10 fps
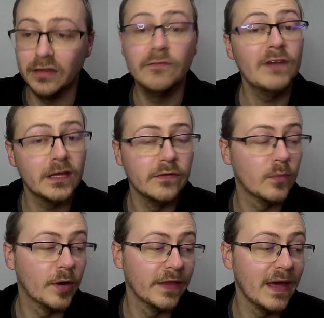Thank you for
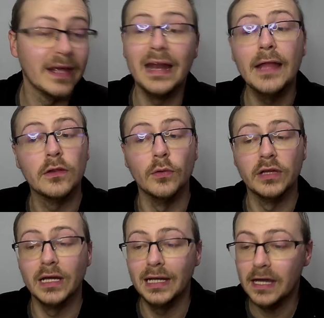bringing that in and sourcing it,
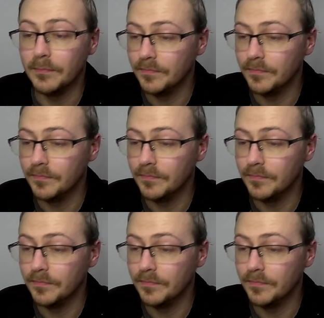Leon.